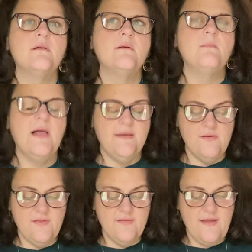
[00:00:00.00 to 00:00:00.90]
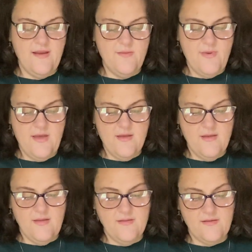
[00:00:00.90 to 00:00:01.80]
Black Needle Society bag.
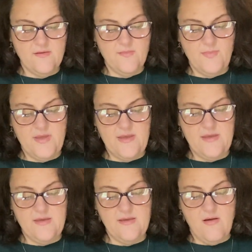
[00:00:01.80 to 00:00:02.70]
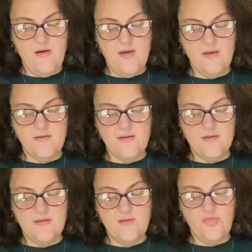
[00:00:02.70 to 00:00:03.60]
It's gonna be on
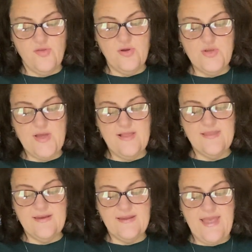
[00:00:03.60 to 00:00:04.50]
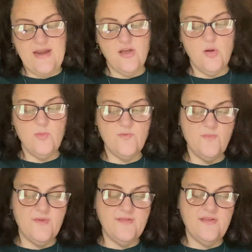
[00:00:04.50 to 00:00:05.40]
32 count linen catacombs
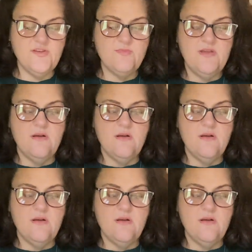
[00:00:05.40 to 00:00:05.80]
from Bestitch Me.